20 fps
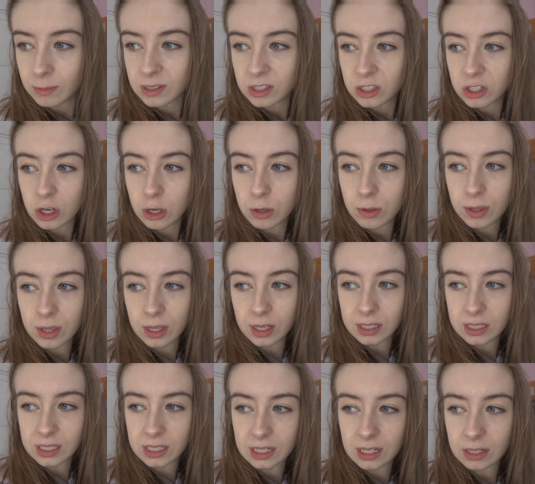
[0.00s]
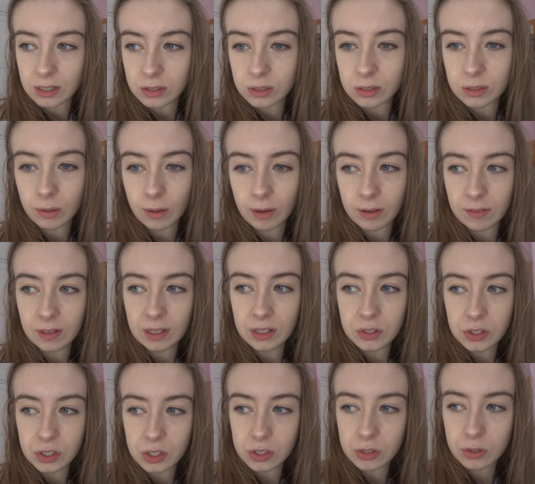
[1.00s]
It's 2:30 now, so I
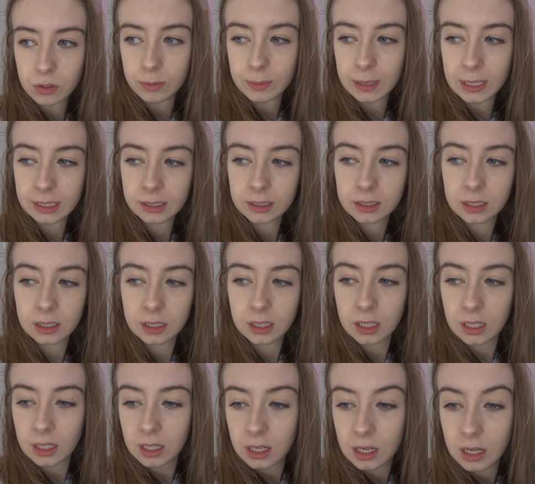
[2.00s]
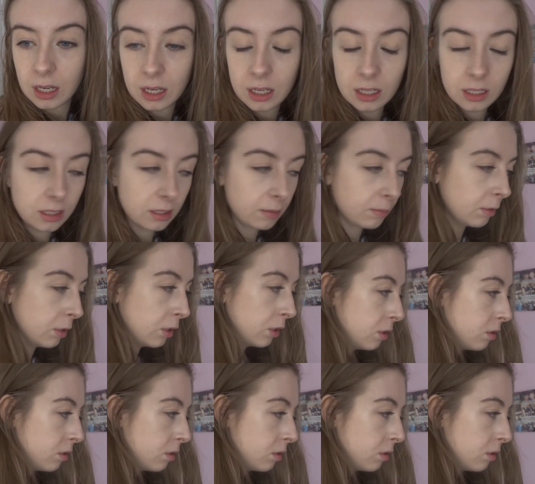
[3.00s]
literally just got back and I'm gonna